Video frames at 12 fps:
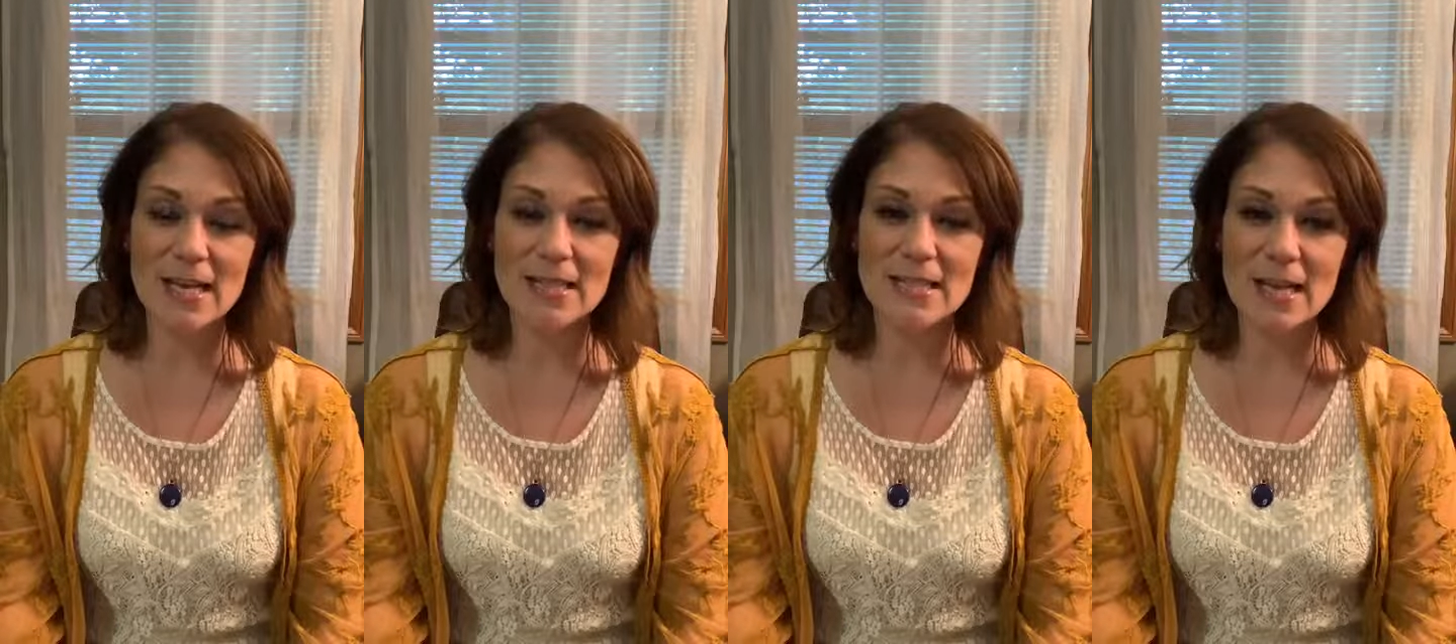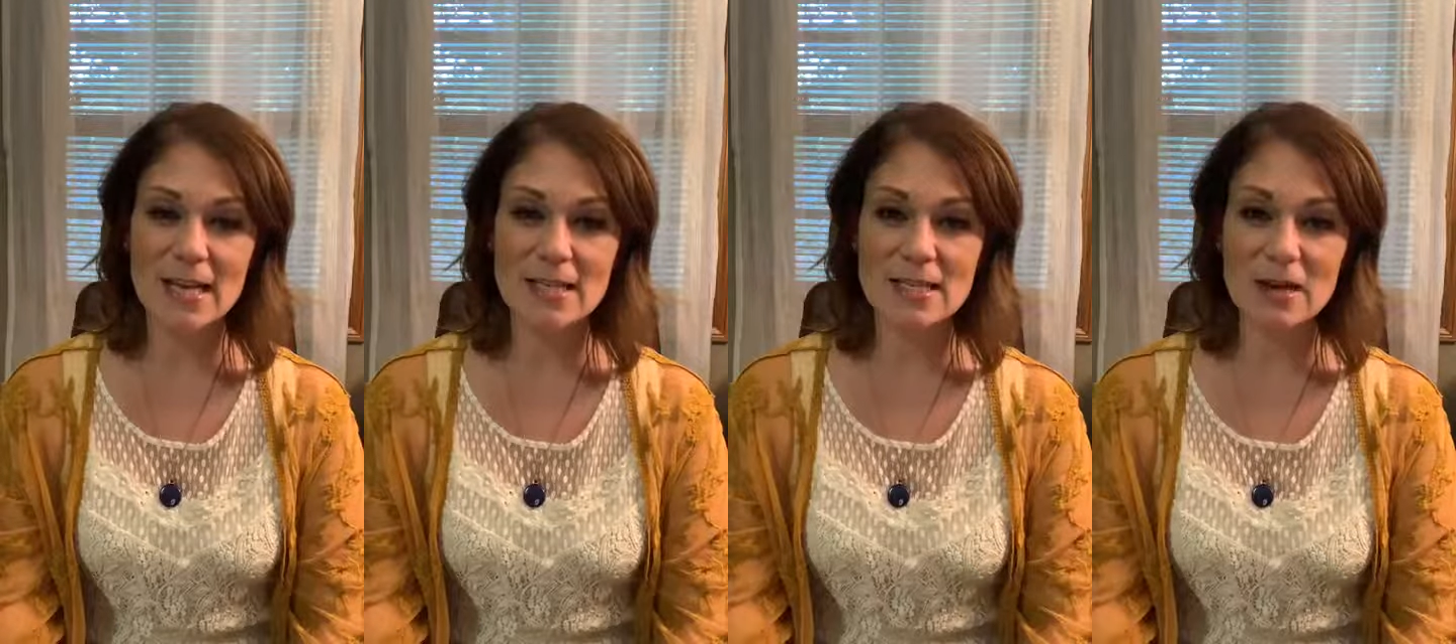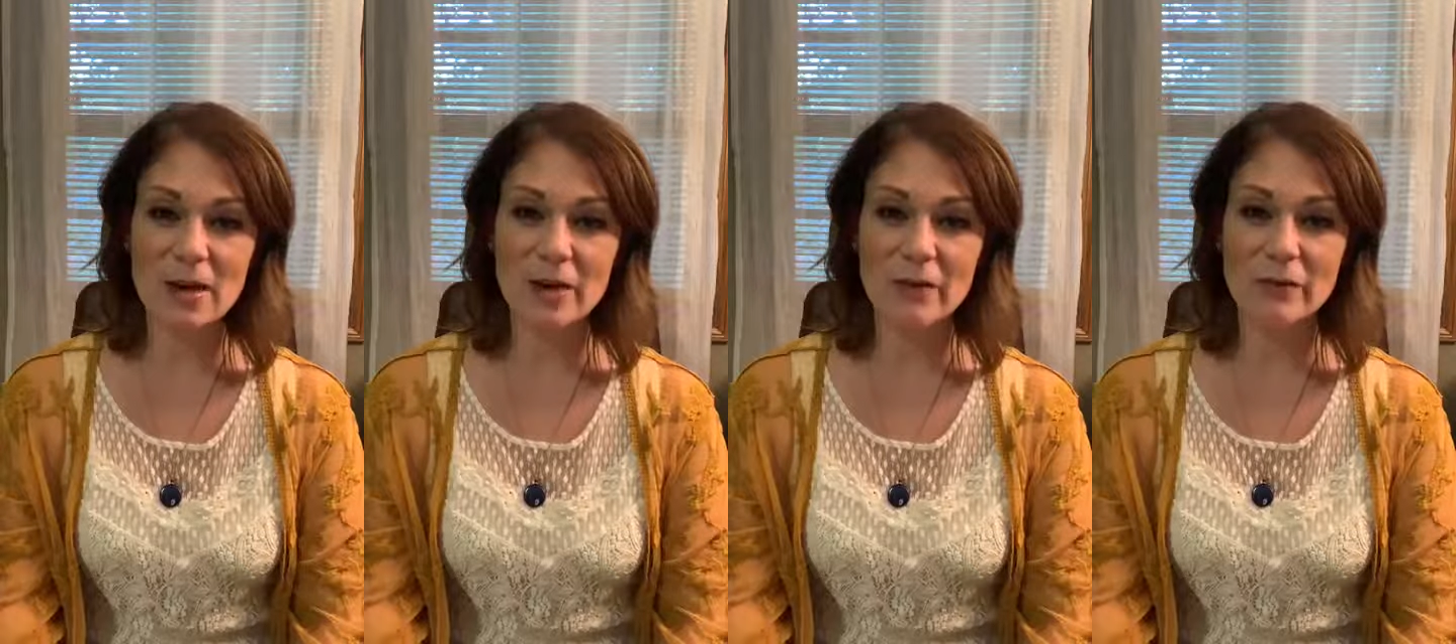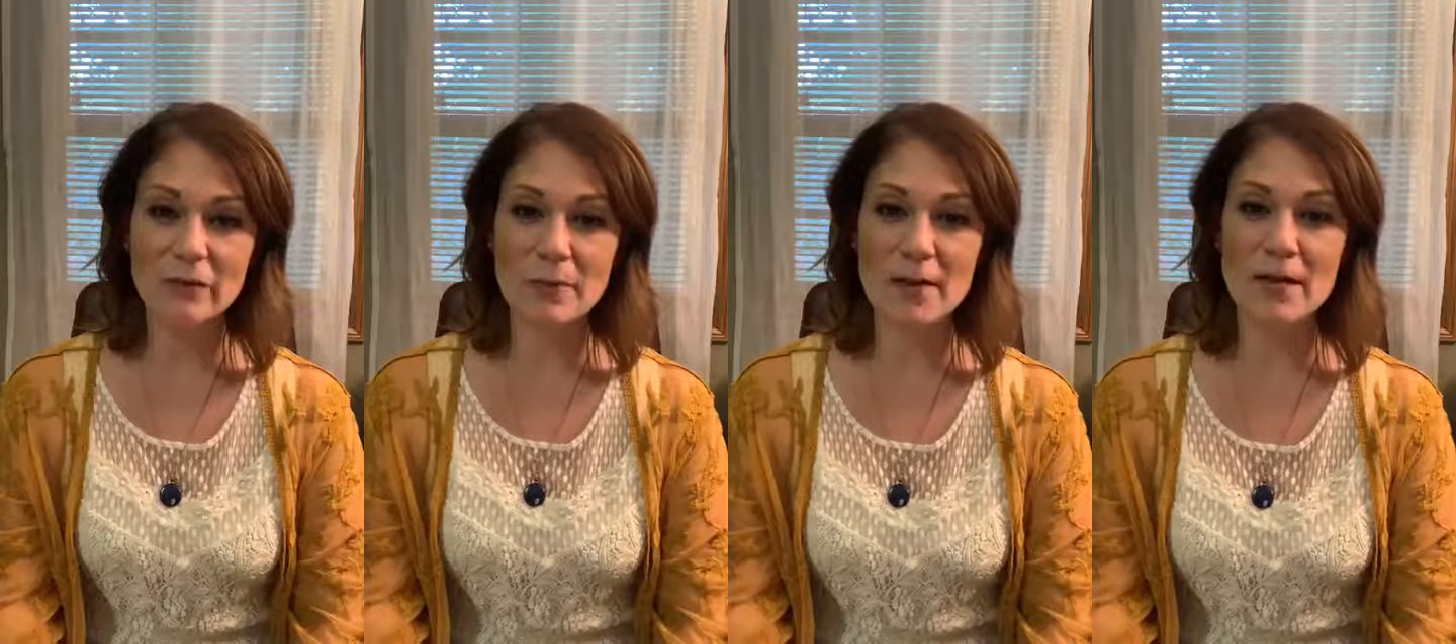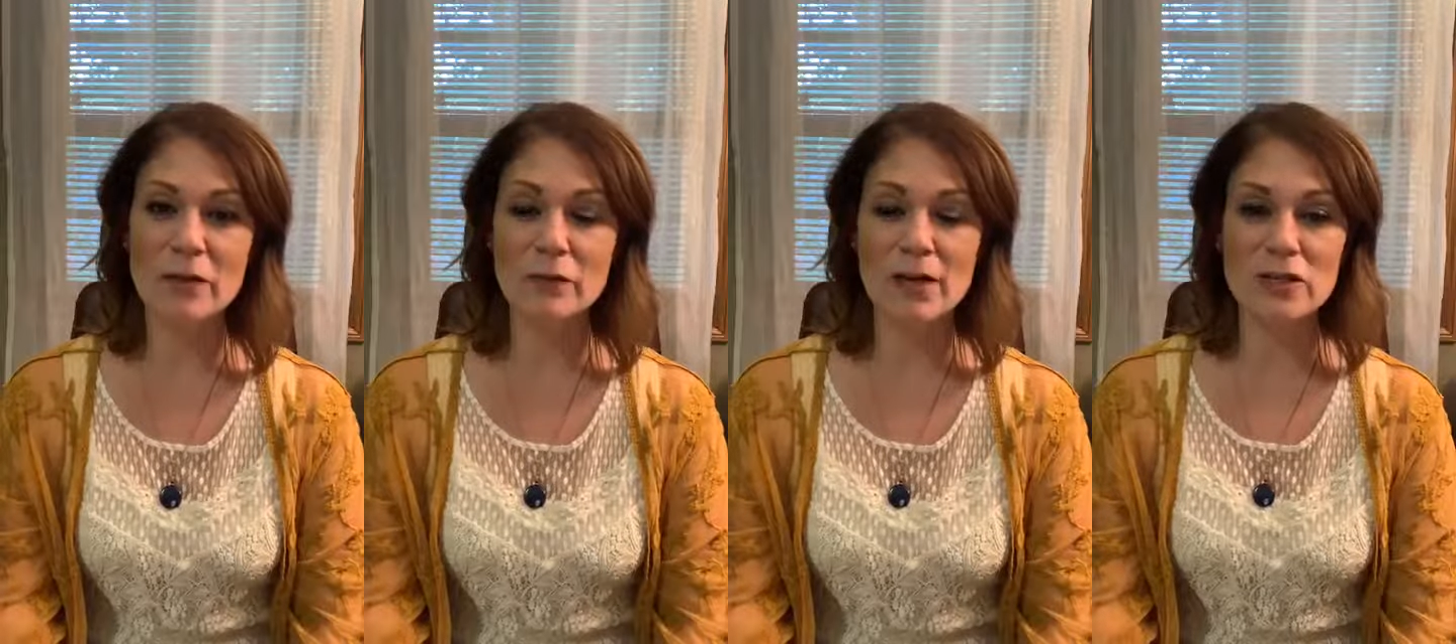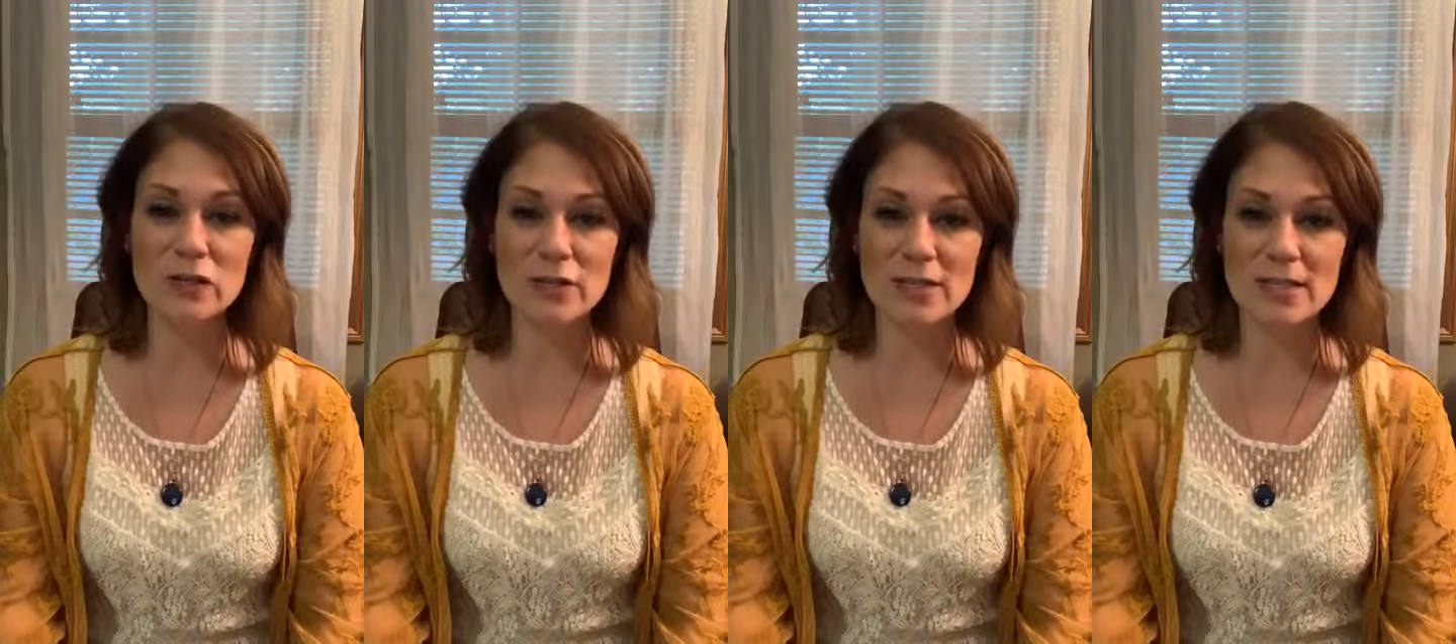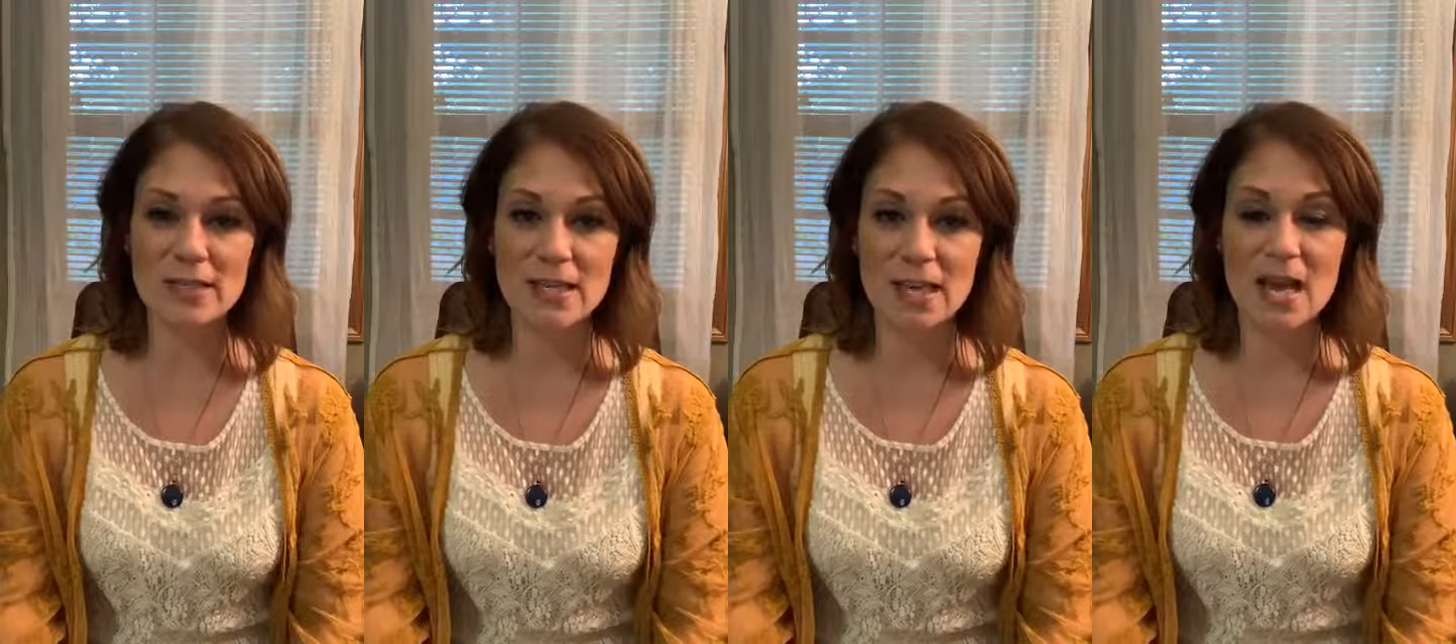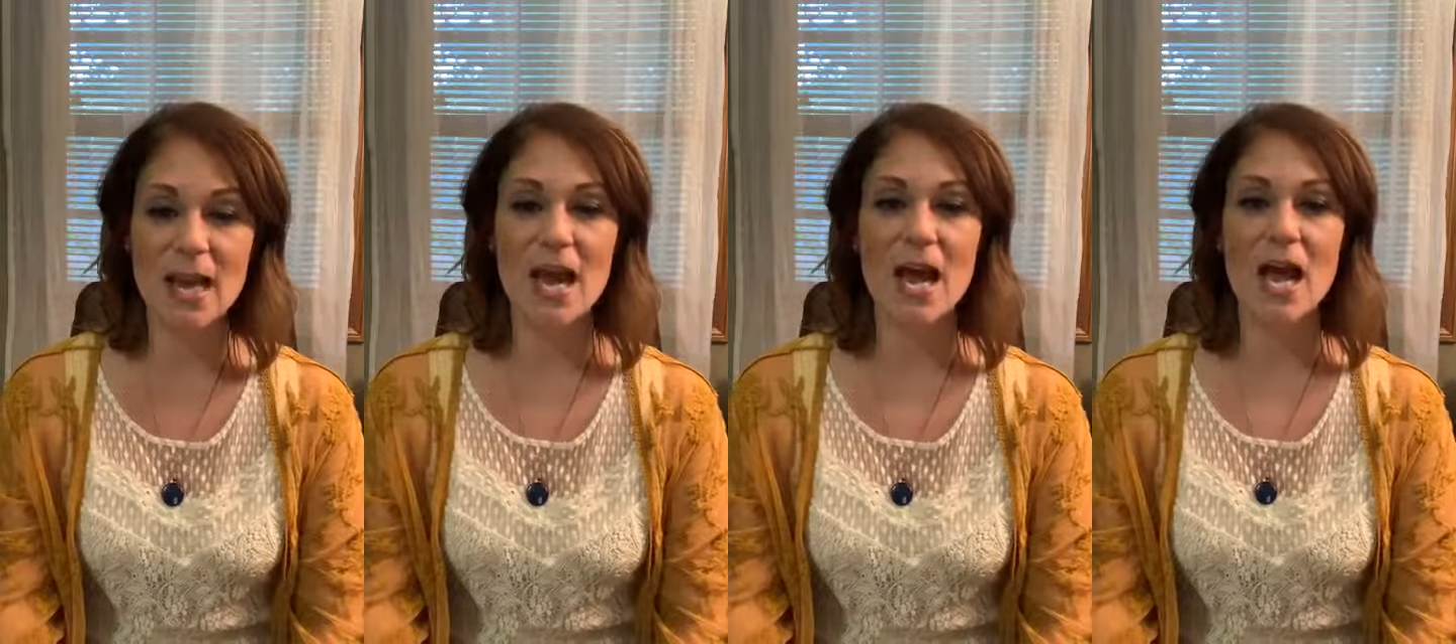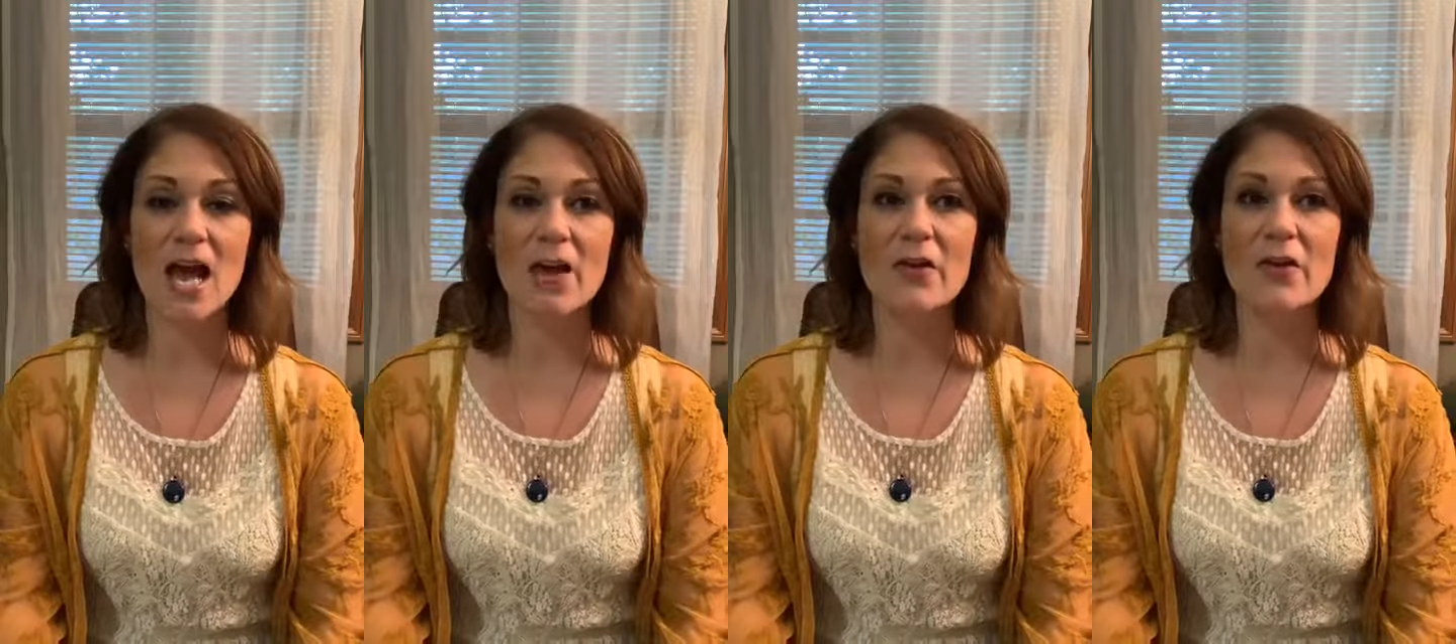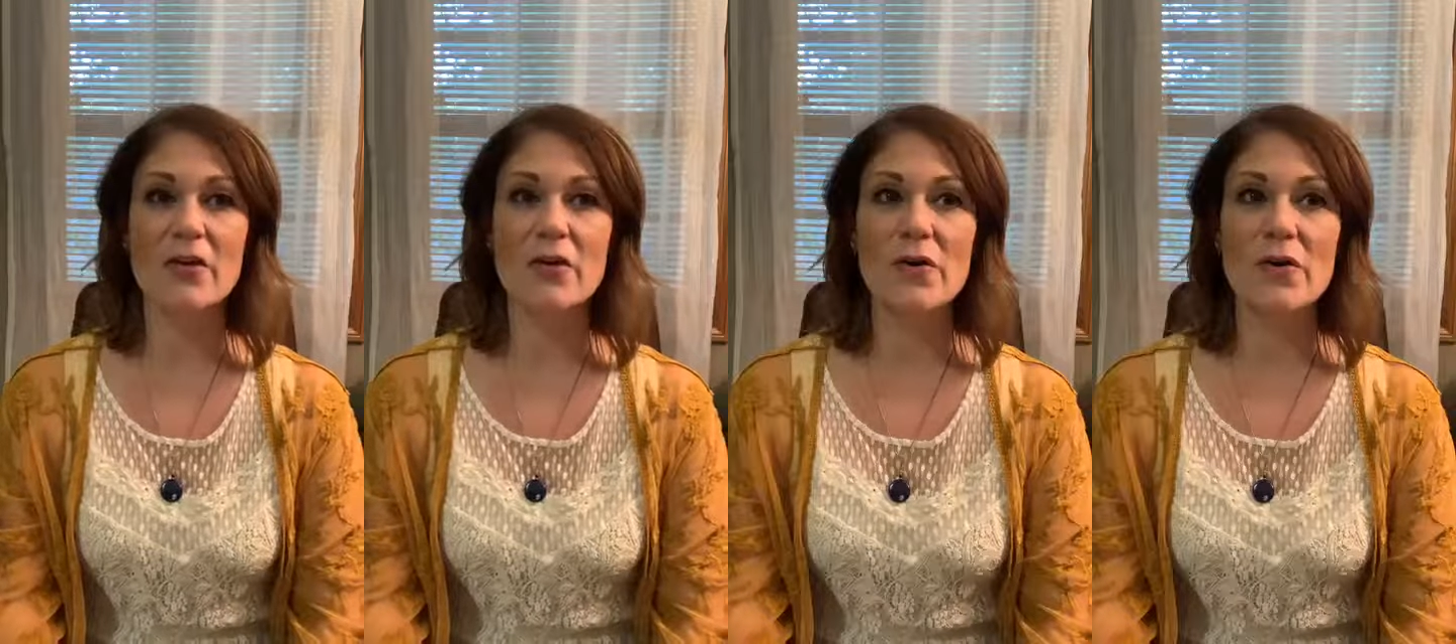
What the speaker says: sense of making the right choice. And